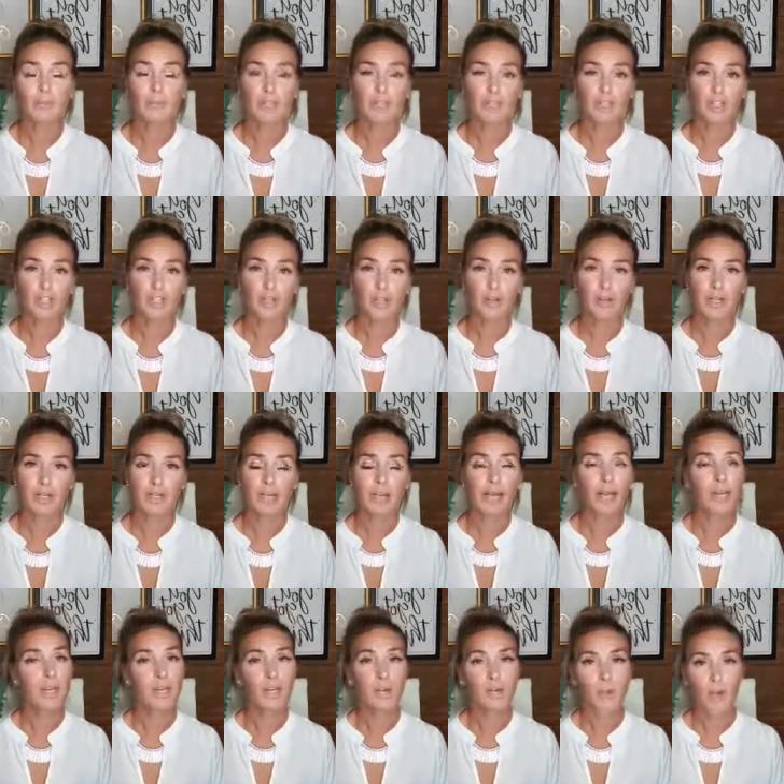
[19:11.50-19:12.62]
sharing that
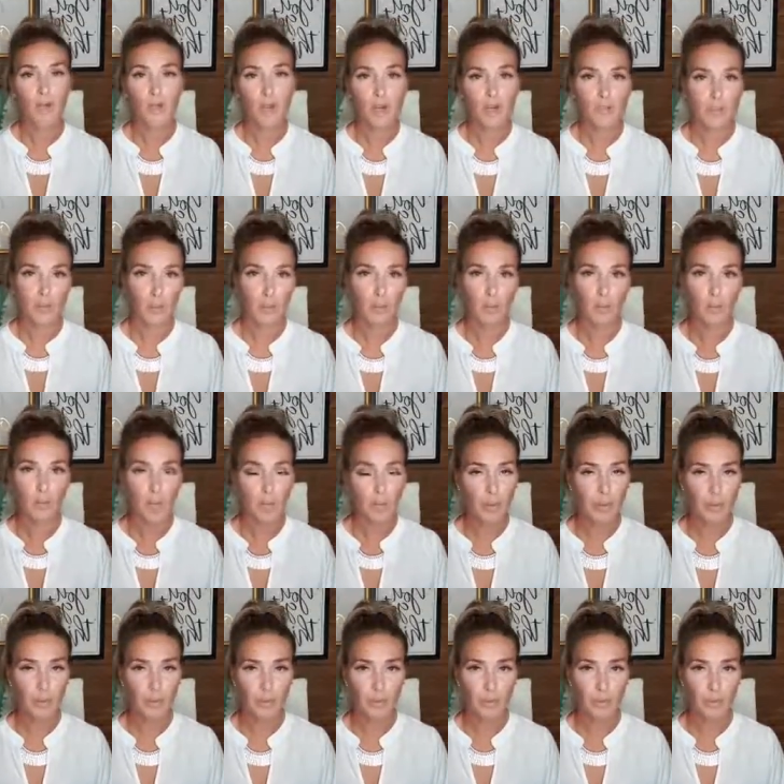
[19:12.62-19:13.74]
in my Profitable
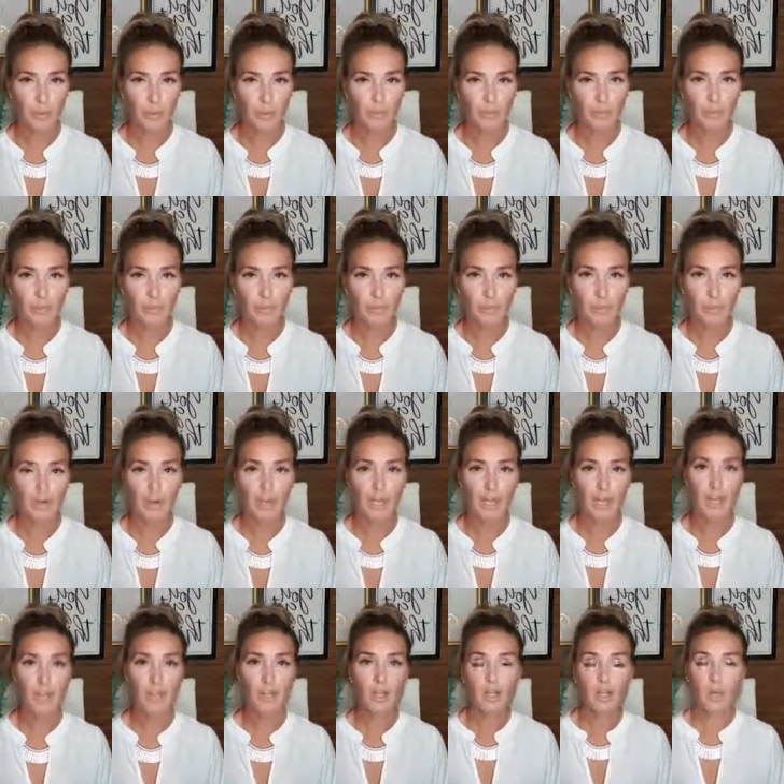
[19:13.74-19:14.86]
Mompreneur community,
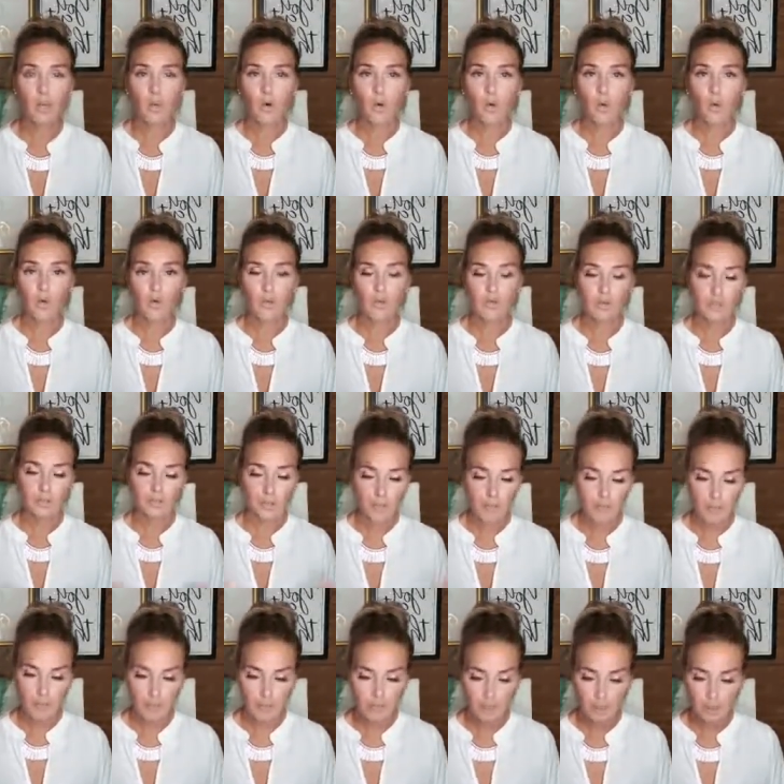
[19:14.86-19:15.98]
okay? Or send
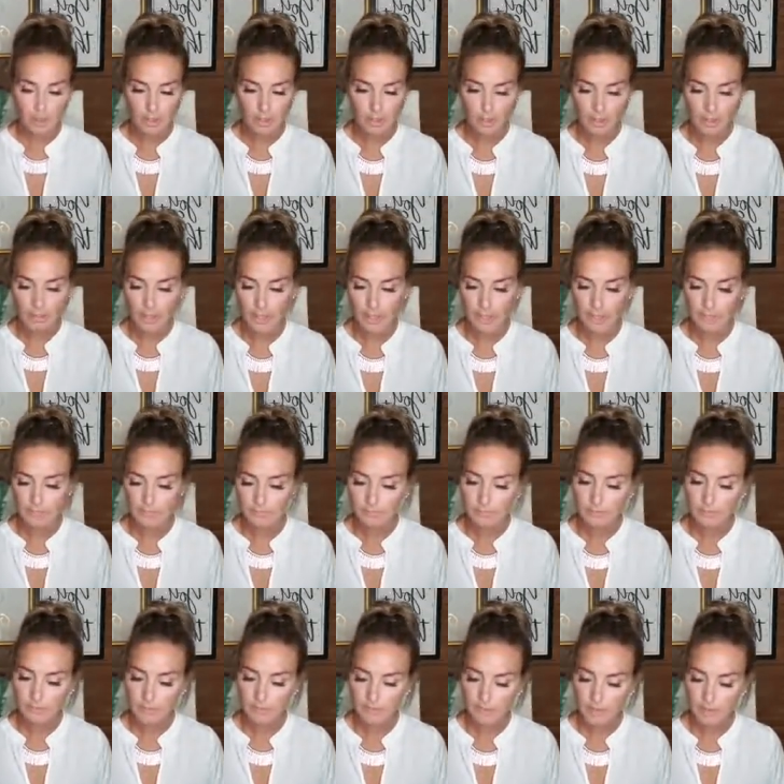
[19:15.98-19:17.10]
me a message, right?
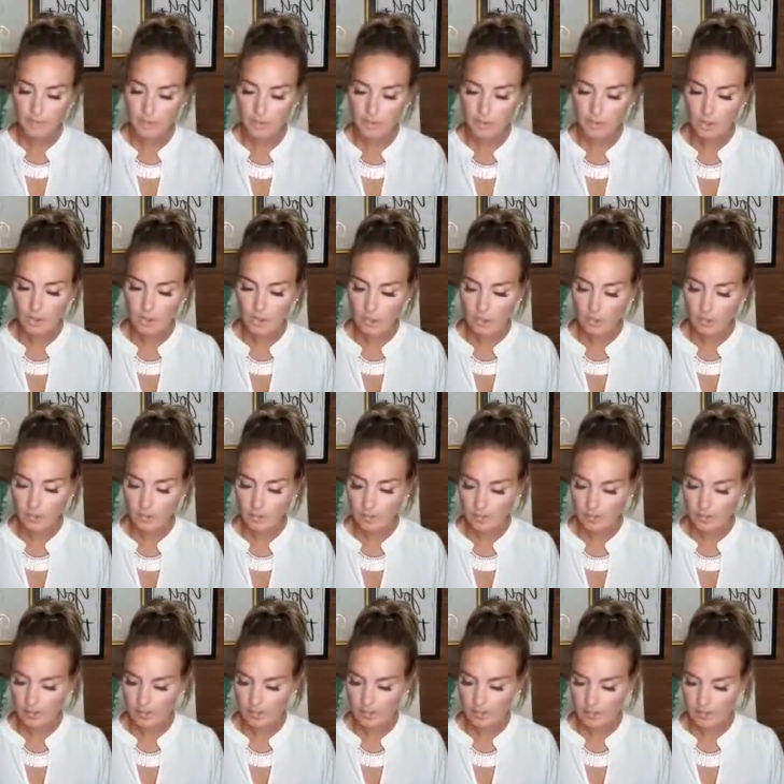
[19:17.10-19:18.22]
So
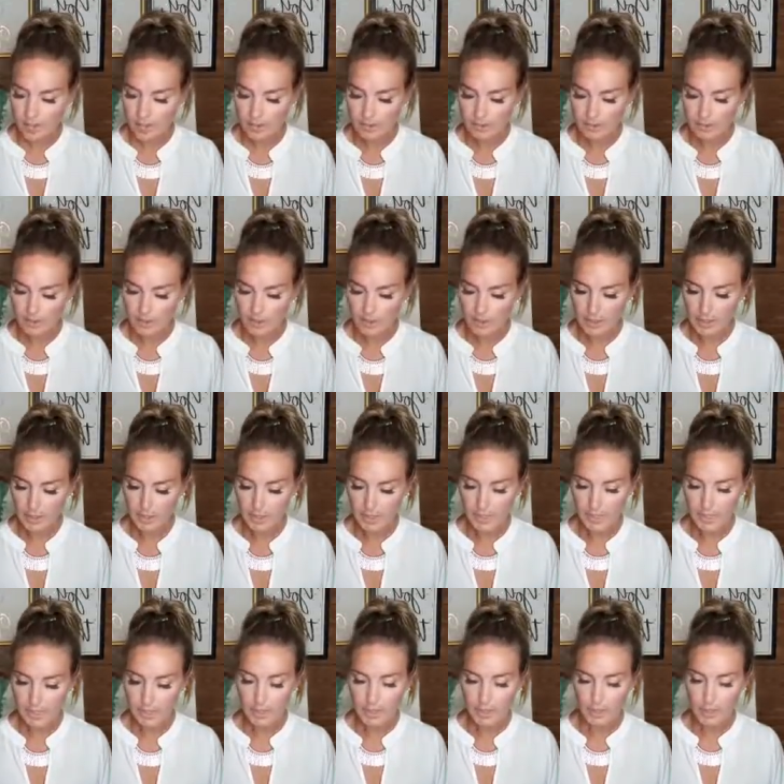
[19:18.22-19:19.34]
hopefully that is making
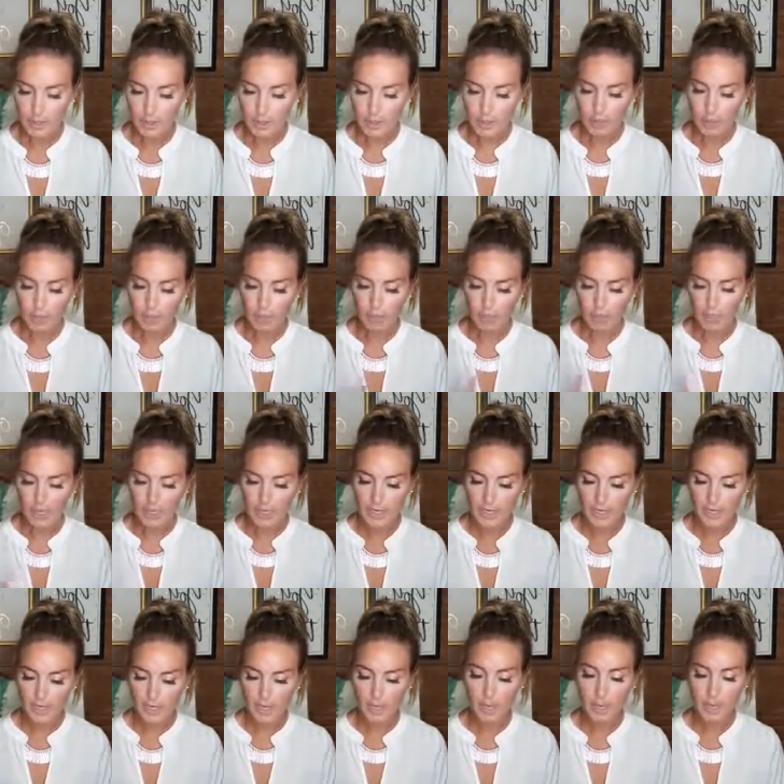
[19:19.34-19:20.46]
sense, so you can break it
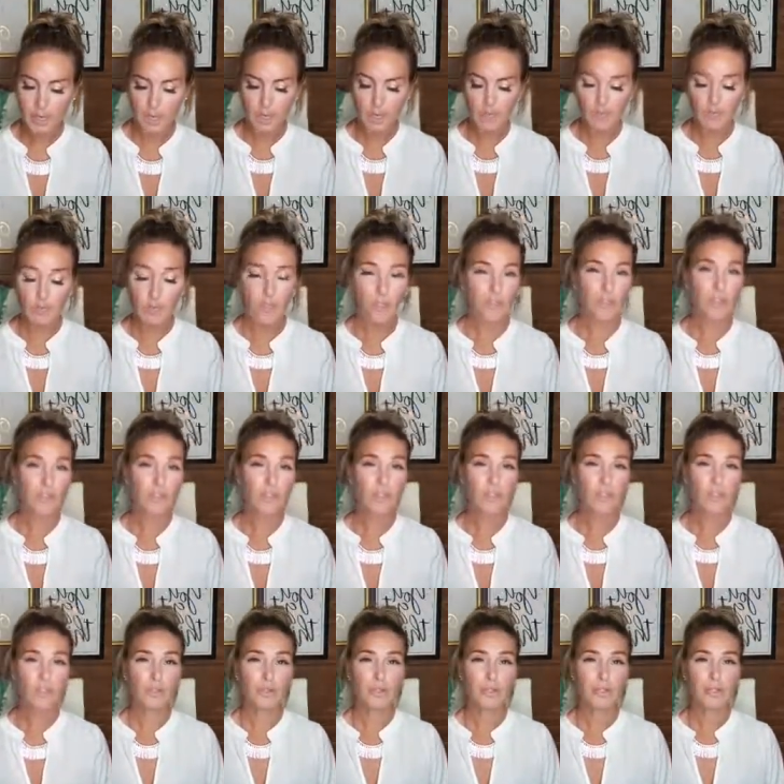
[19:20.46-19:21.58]
up. You could also
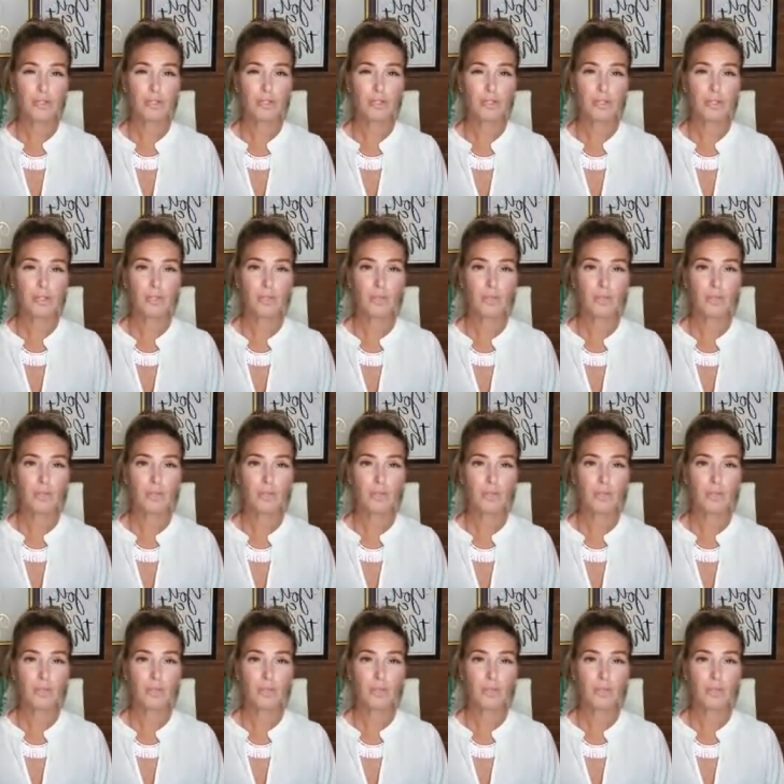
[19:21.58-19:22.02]
do it in